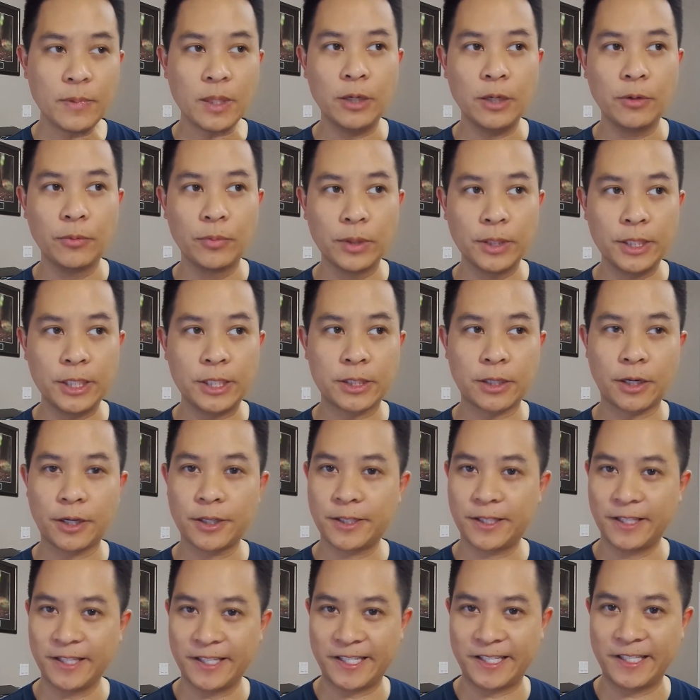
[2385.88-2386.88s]
It really
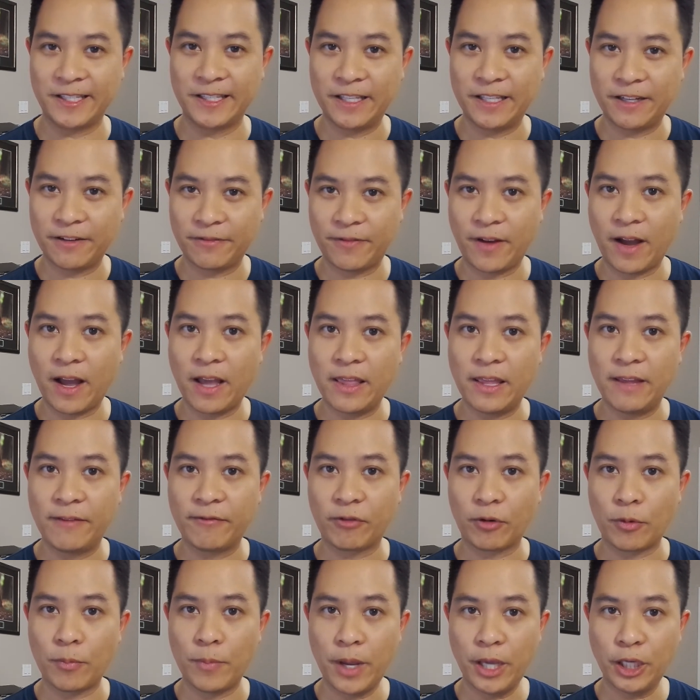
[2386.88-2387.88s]
starts to solidify the
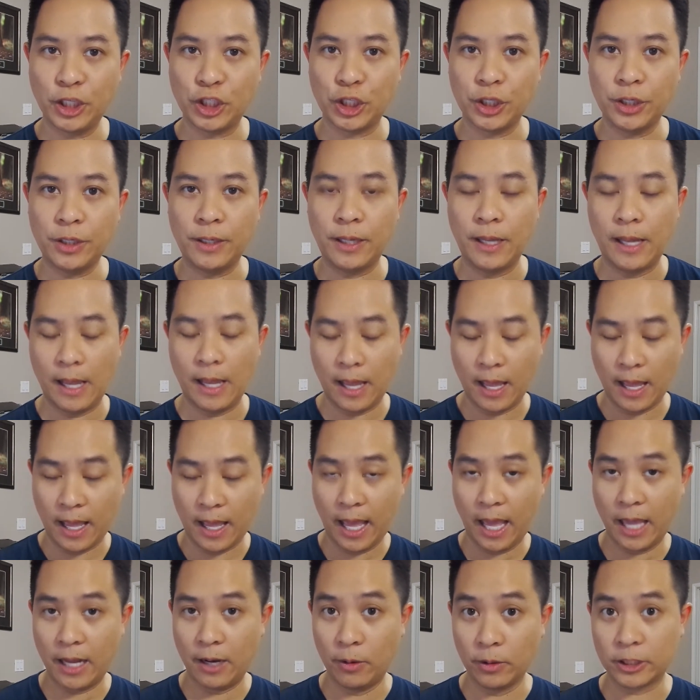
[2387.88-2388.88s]
information.
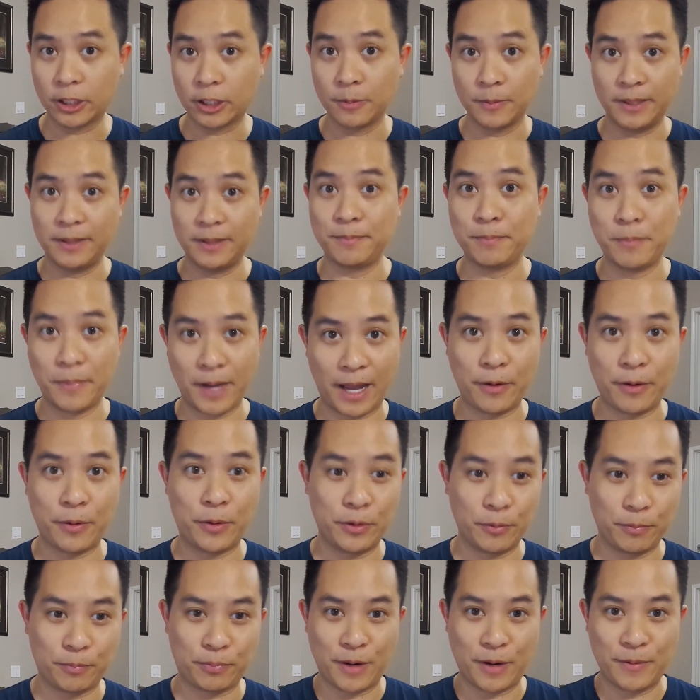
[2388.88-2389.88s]
And ultimately, my
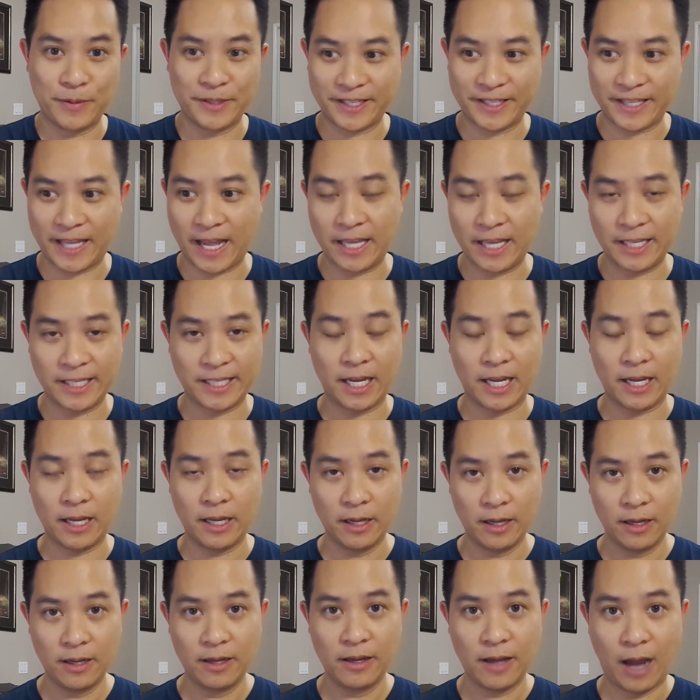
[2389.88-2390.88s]
whole premise of that is that
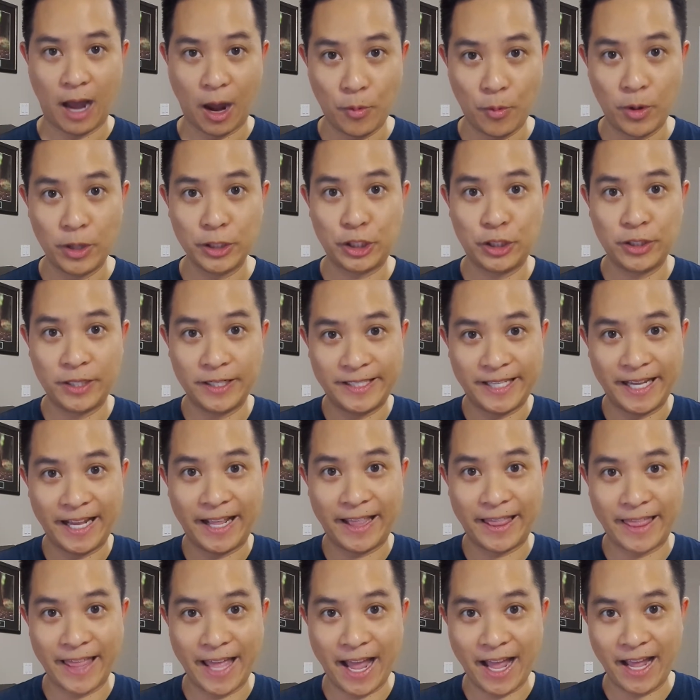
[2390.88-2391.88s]
I want you to
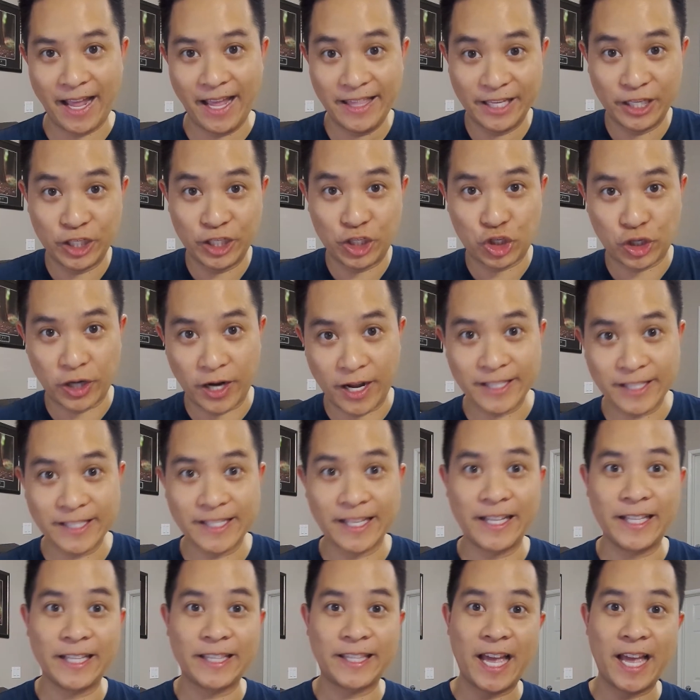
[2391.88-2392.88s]
take that and then
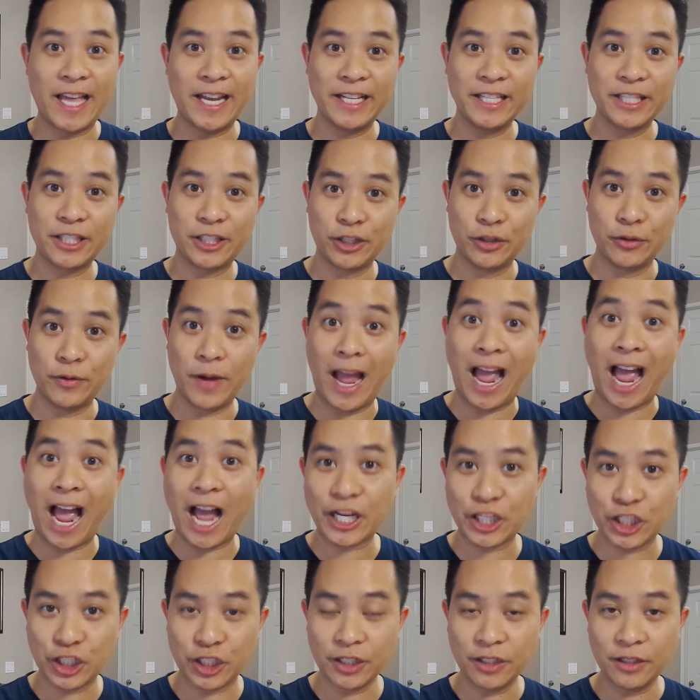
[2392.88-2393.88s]
translate that into
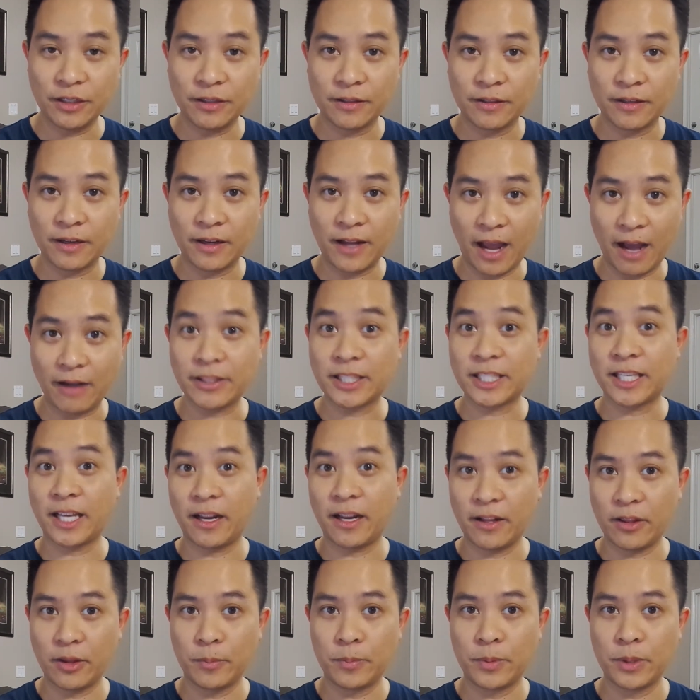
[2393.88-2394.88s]
action
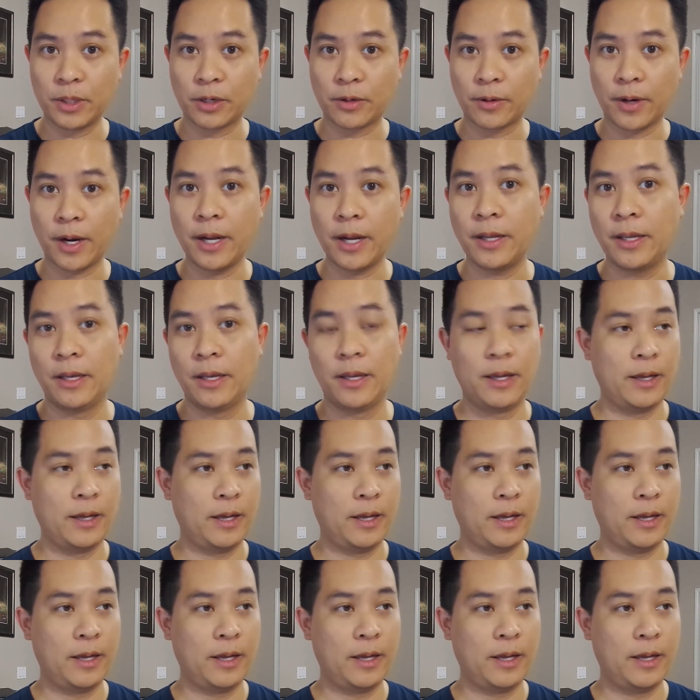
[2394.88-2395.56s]
outside of the book, right?